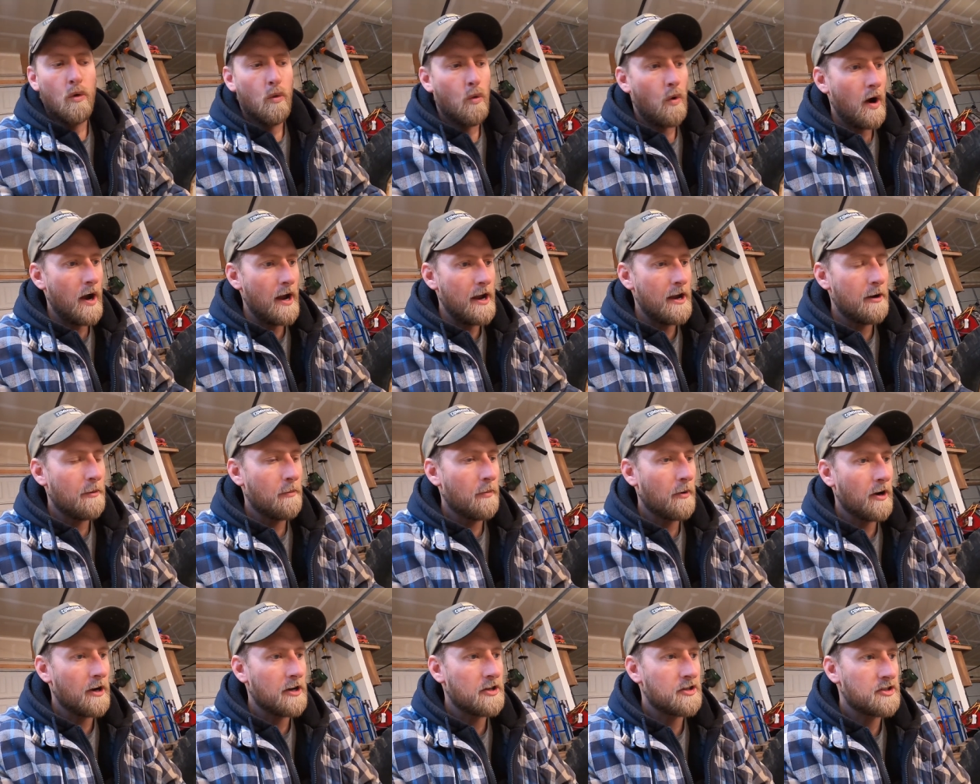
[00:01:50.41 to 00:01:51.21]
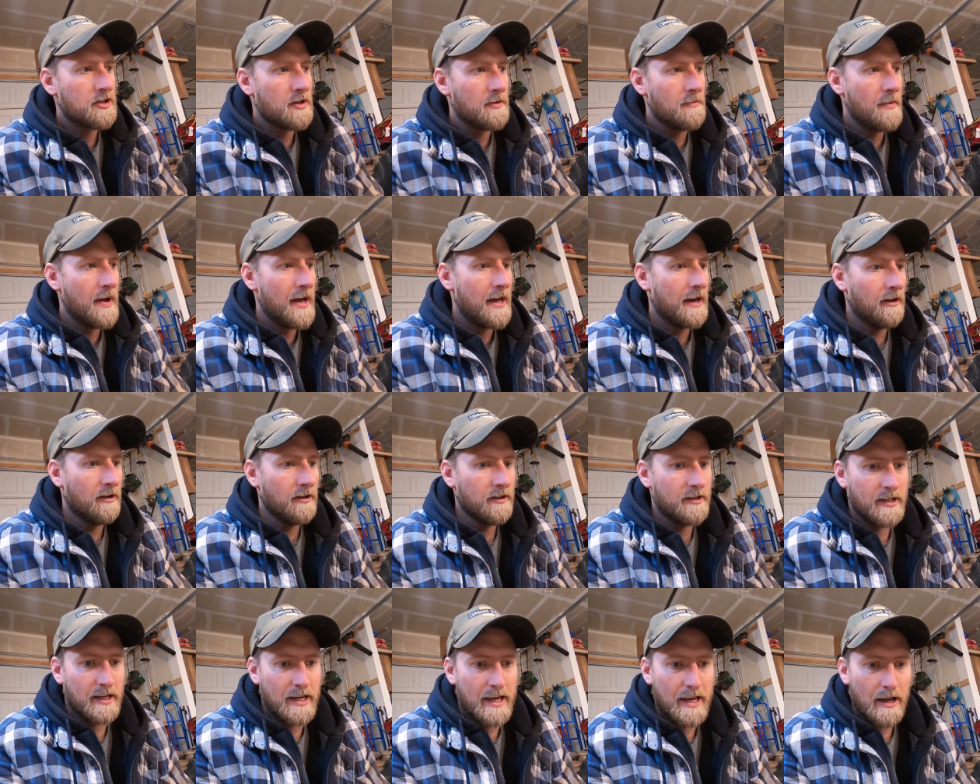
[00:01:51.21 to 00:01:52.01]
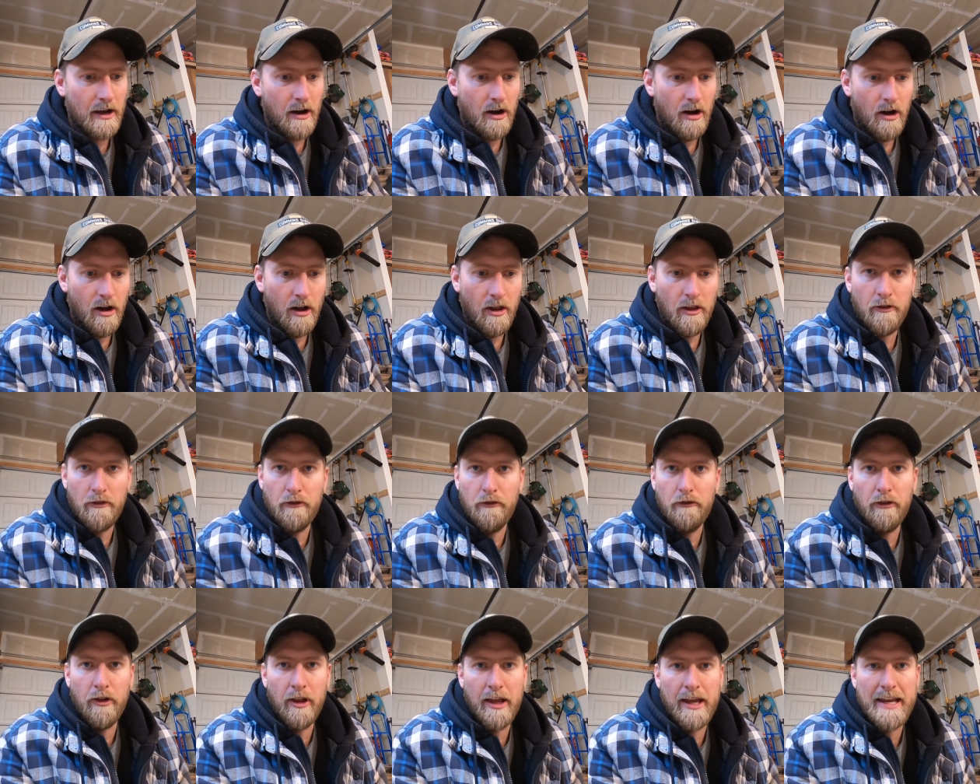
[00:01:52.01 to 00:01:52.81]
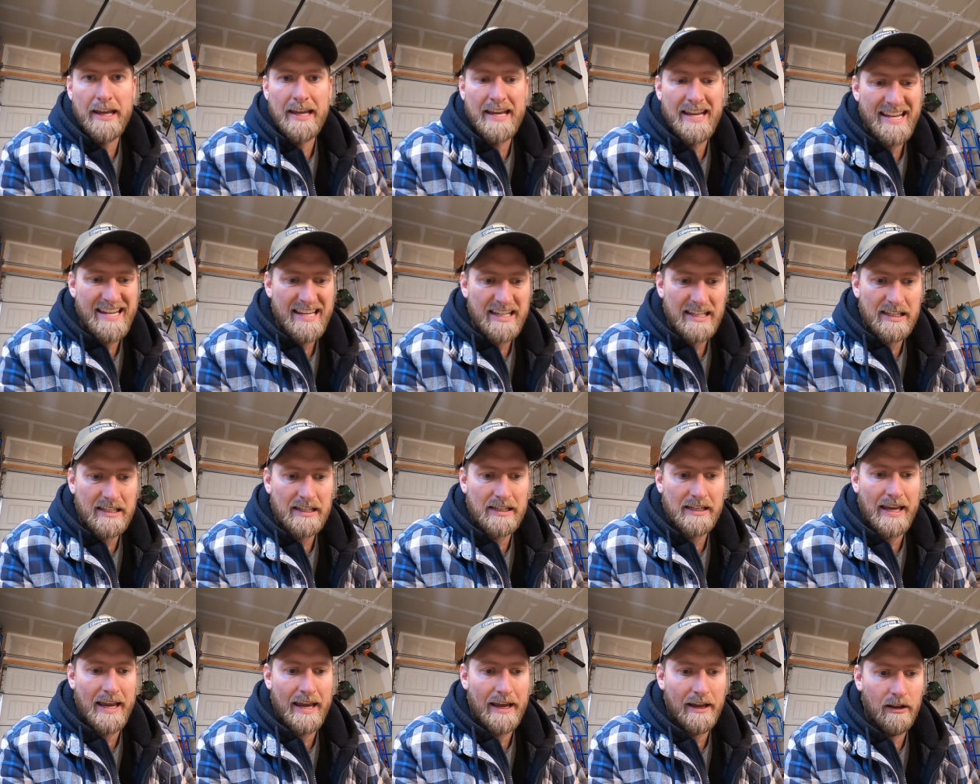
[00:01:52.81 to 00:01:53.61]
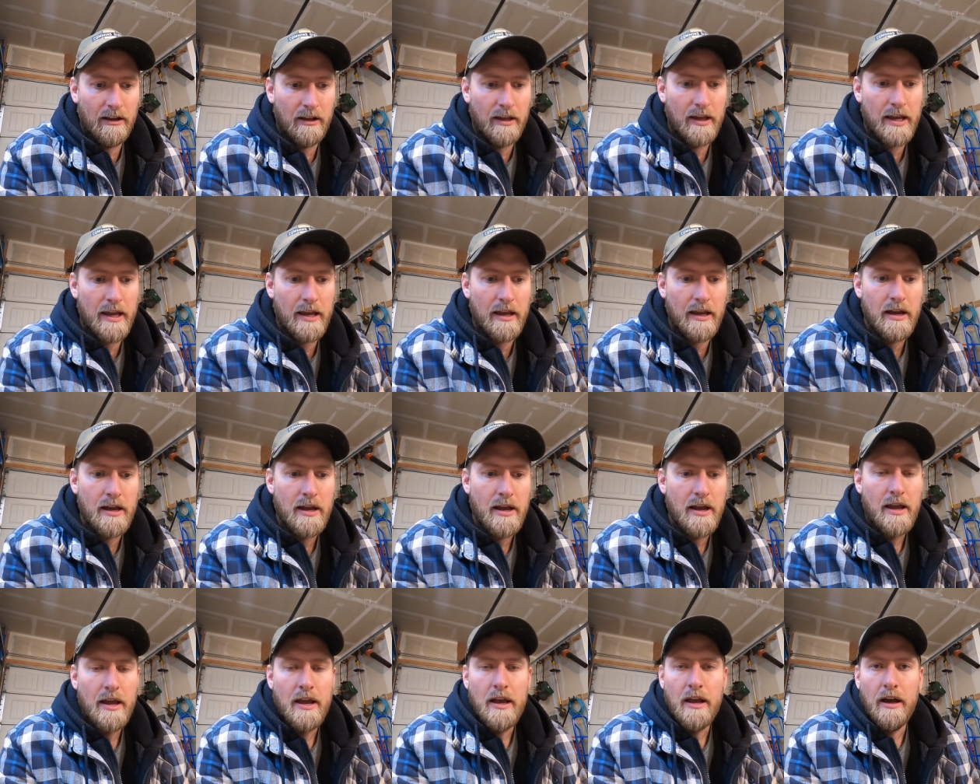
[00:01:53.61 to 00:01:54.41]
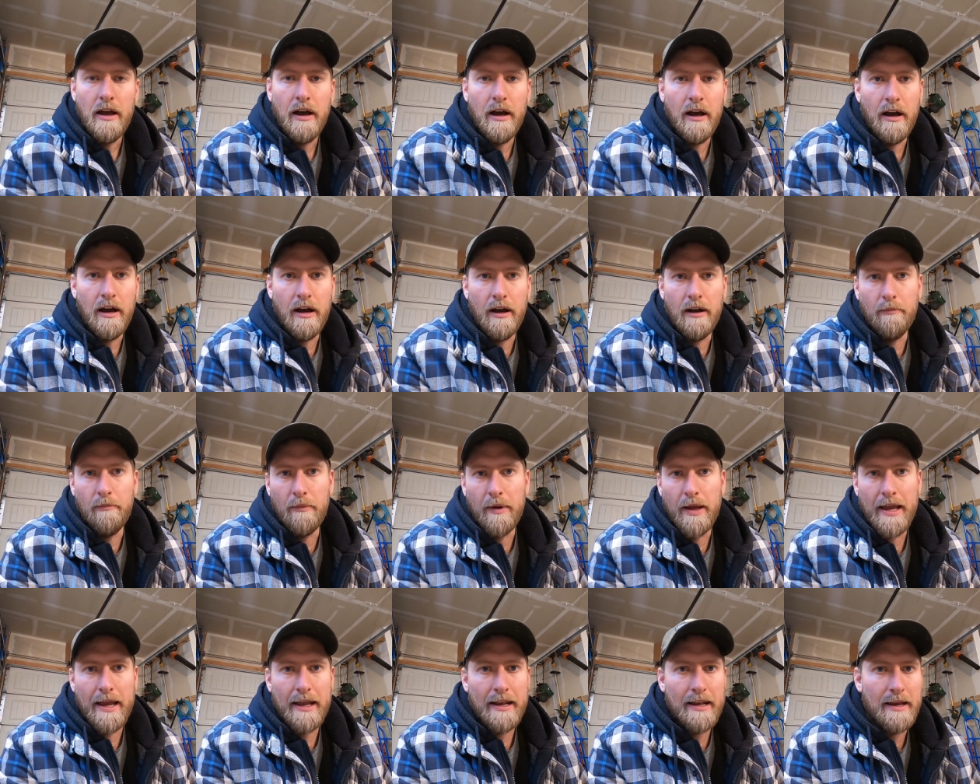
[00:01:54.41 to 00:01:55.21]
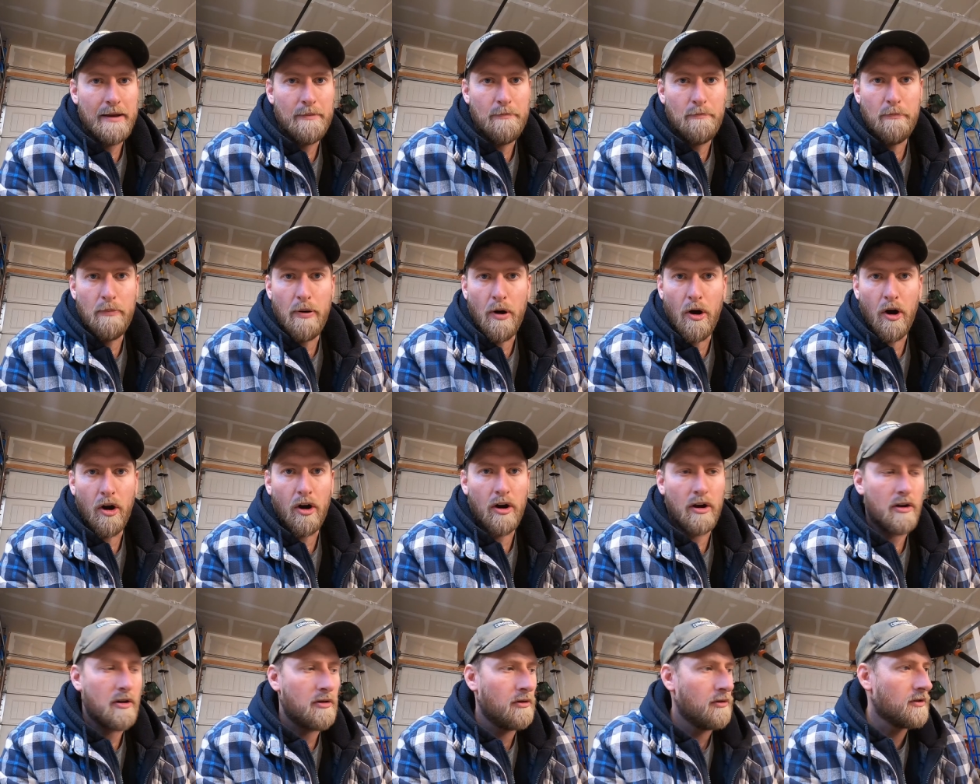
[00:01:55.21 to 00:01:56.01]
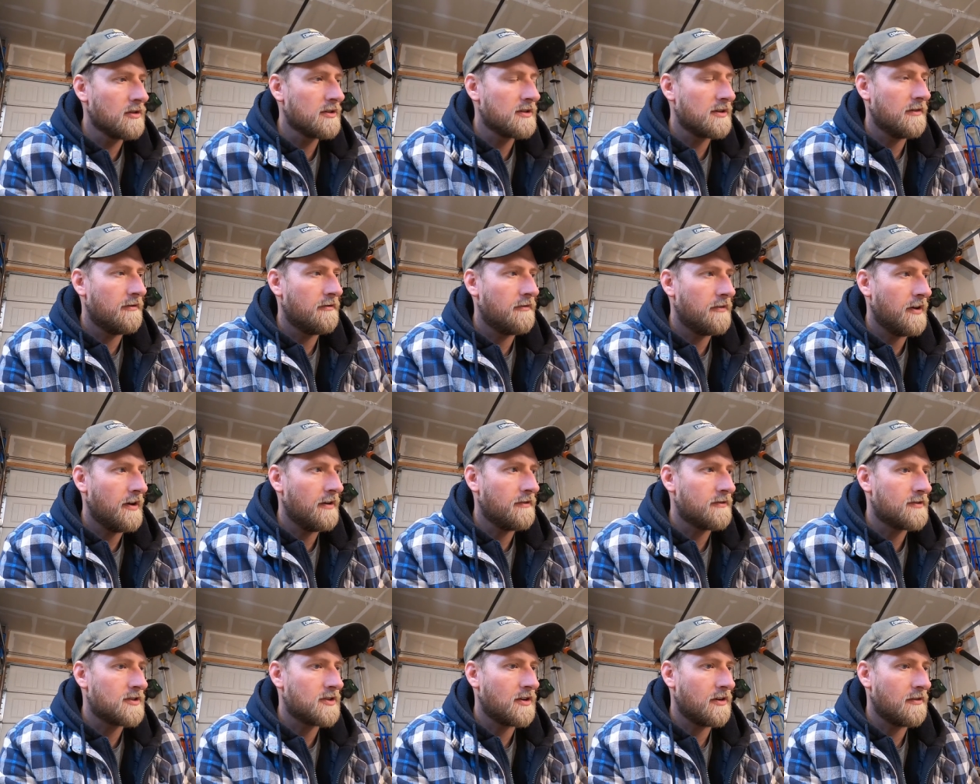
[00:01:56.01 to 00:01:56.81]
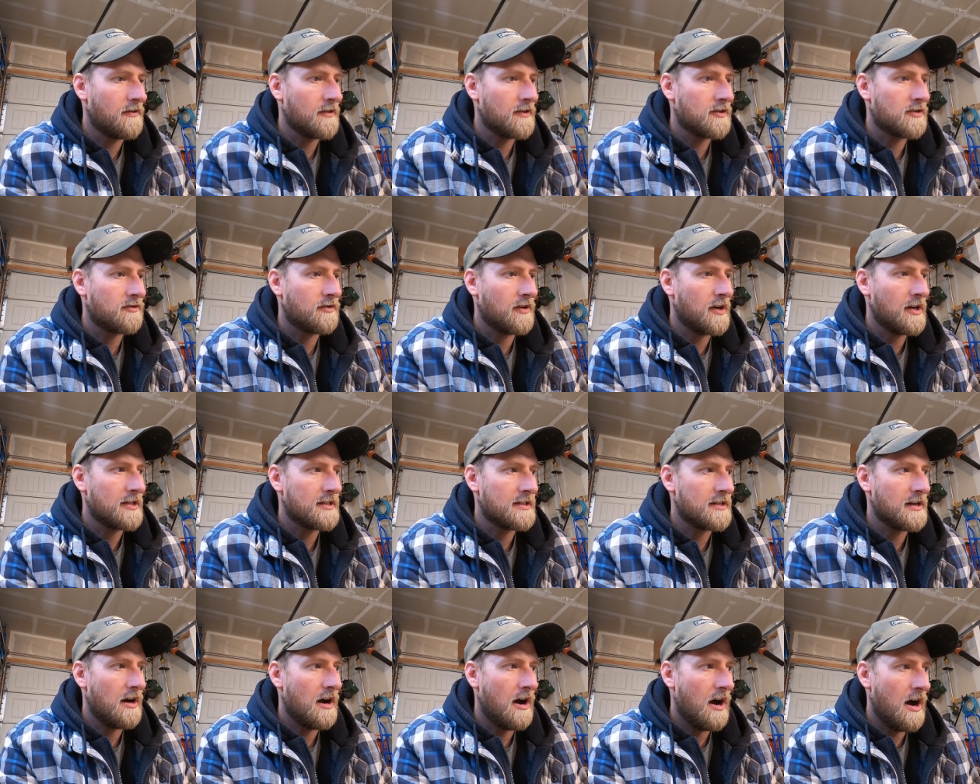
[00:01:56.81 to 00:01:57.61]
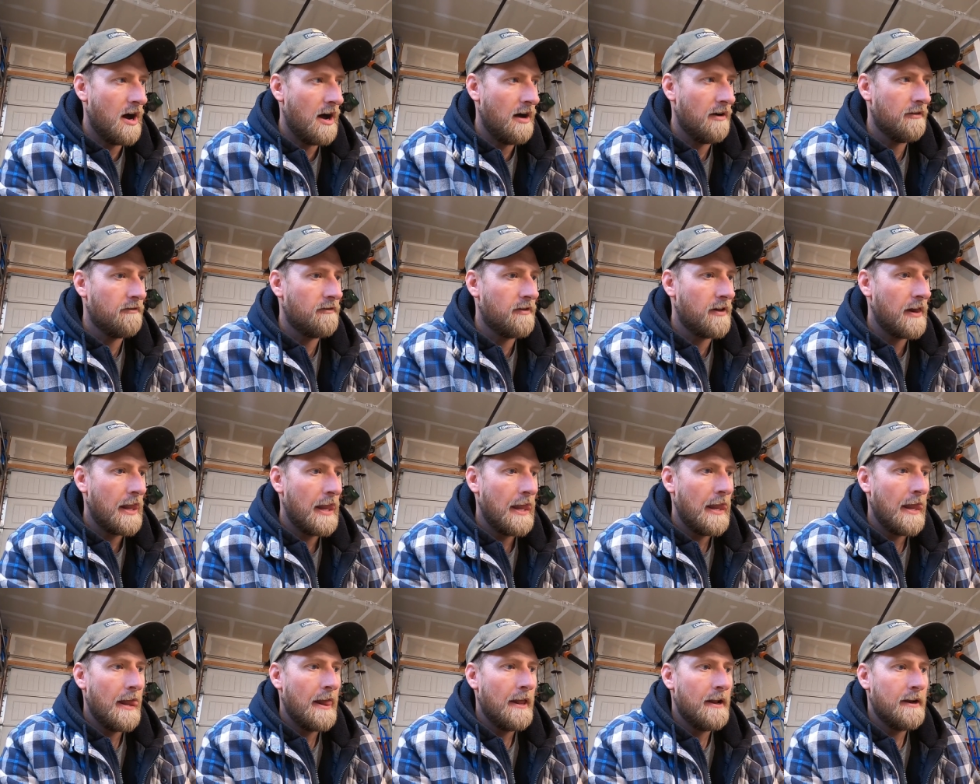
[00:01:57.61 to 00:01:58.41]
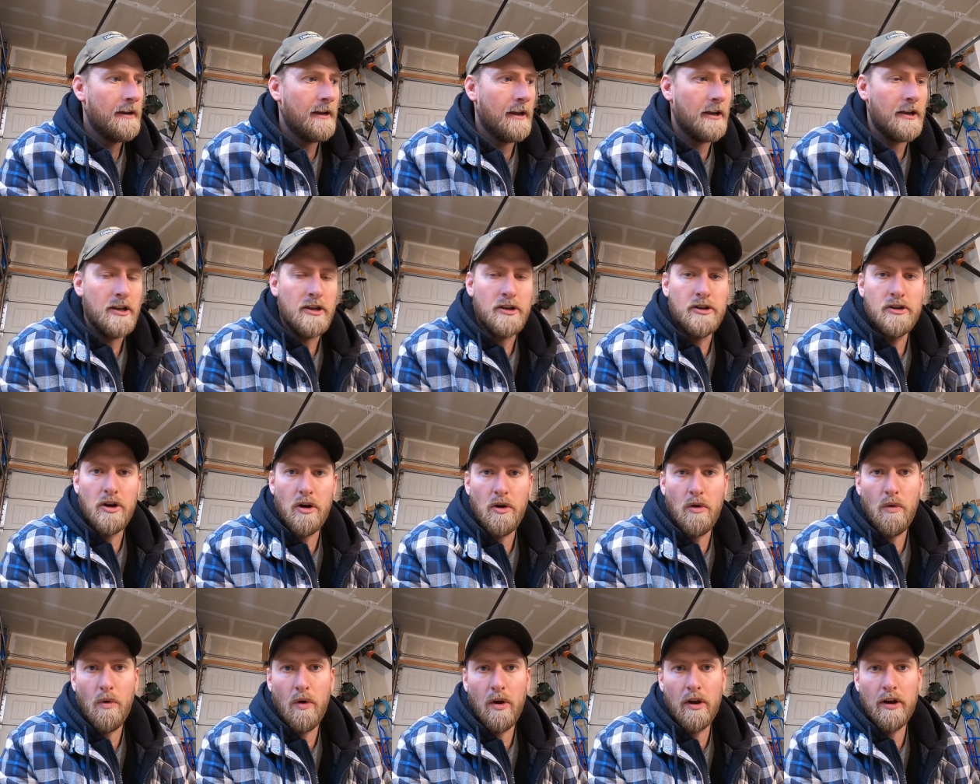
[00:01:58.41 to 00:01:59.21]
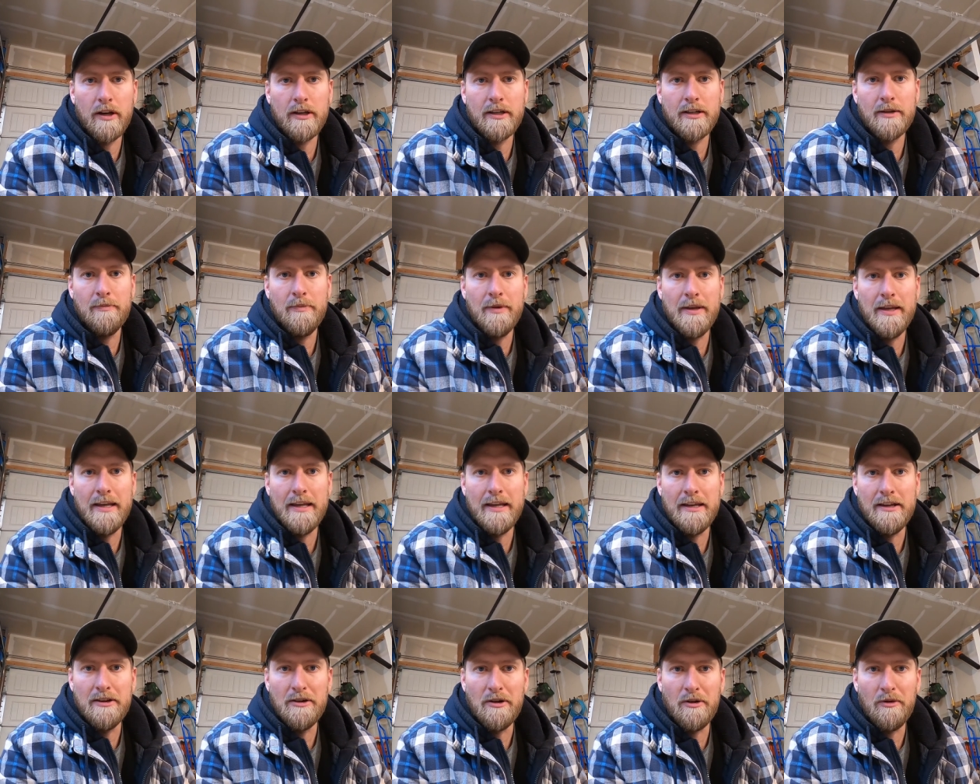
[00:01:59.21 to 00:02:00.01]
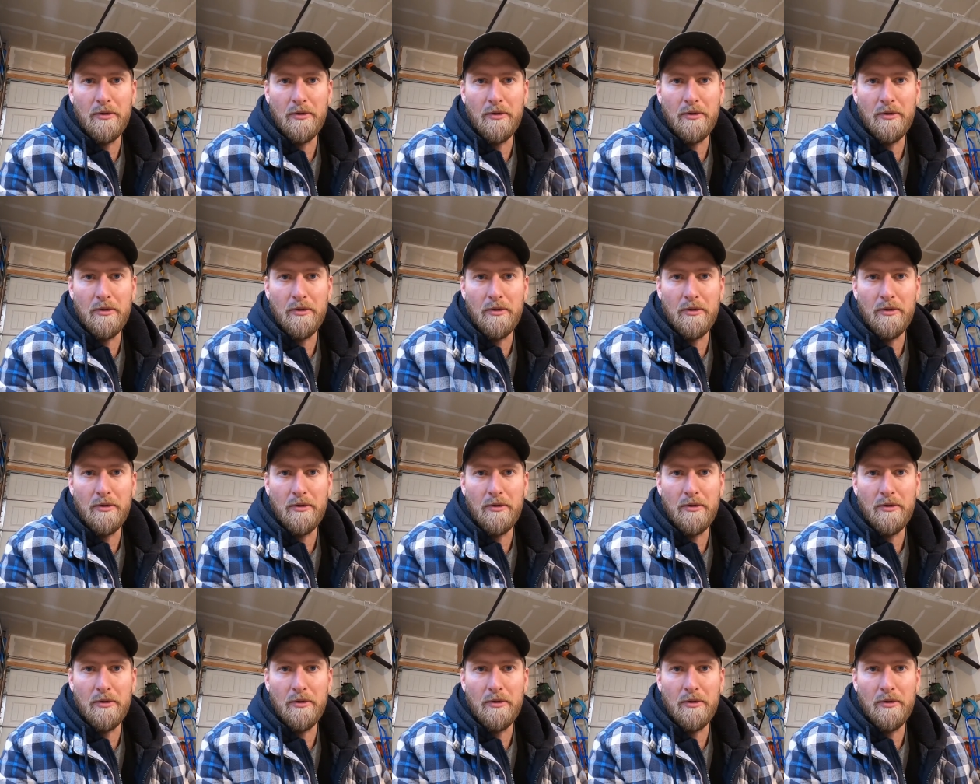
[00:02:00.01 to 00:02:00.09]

Wire brush the metal to get all the flaky, scaly, um, any particles of, of surface rust off. Now you don't want it to be, you